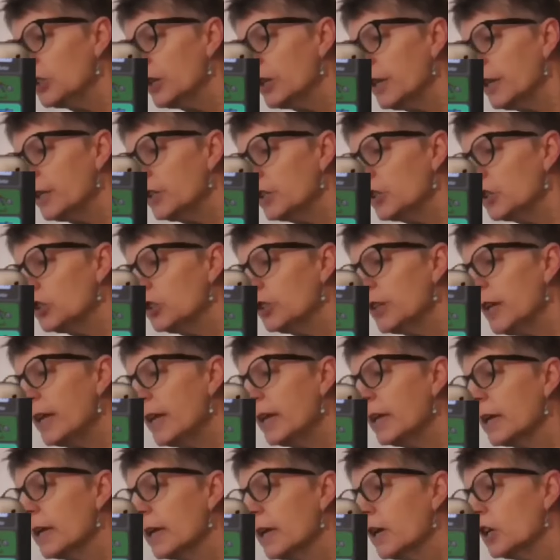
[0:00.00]
change,
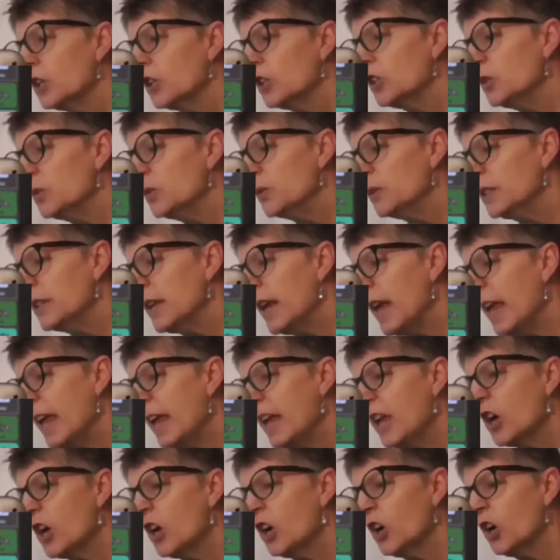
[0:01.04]
to
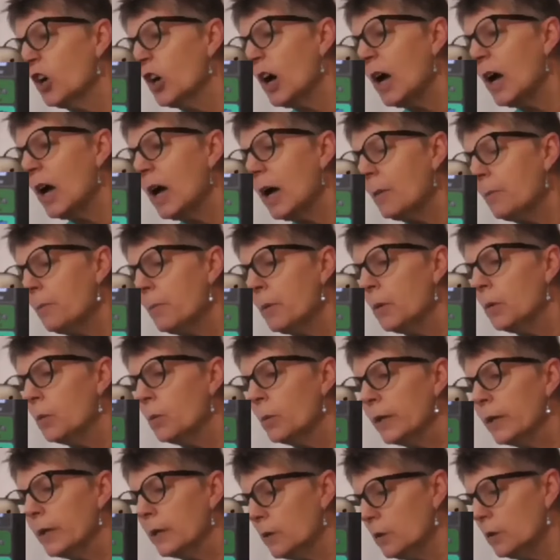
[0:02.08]
take her up.
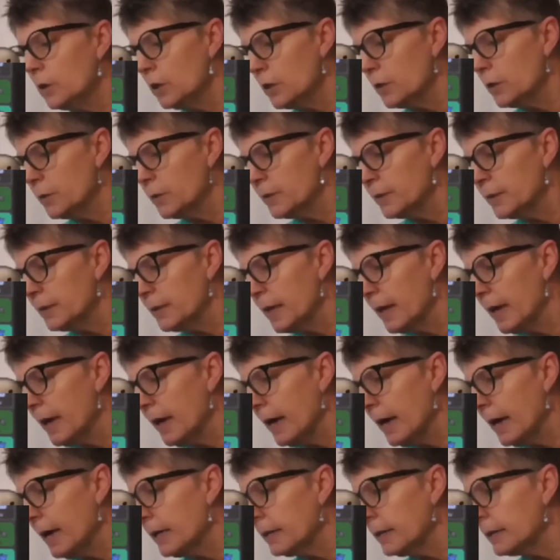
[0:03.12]
We could use
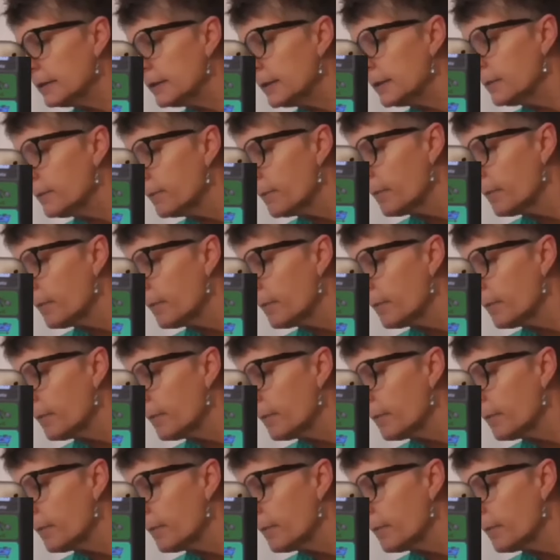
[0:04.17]
that.